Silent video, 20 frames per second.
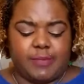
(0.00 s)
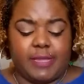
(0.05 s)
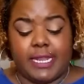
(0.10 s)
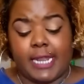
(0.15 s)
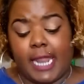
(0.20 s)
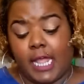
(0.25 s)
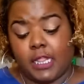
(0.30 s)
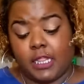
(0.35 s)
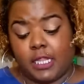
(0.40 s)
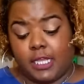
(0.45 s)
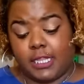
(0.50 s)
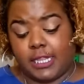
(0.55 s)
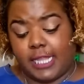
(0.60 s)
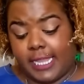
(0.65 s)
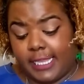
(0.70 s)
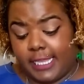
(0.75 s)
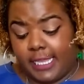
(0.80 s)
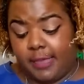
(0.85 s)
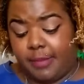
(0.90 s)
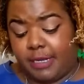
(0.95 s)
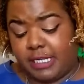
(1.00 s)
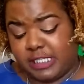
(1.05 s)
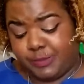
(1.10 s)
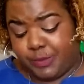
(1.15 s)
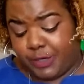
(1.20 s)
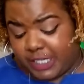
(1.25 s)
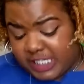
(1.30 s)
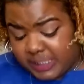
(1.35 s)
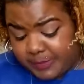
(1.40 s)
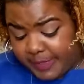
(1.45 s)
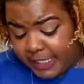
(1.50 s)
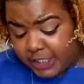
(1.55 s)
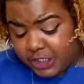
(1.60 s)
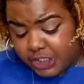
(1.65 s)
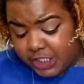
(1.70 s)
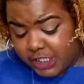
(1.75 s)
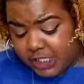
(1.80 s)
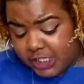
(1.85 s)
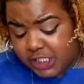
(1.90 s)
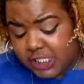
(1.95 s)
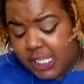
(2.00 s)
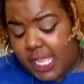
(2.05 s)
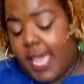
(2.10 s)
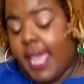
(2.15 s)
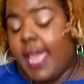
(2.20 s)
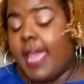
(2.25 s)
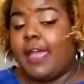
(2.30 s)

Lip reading: It may not look like it, but it's pretty spacious.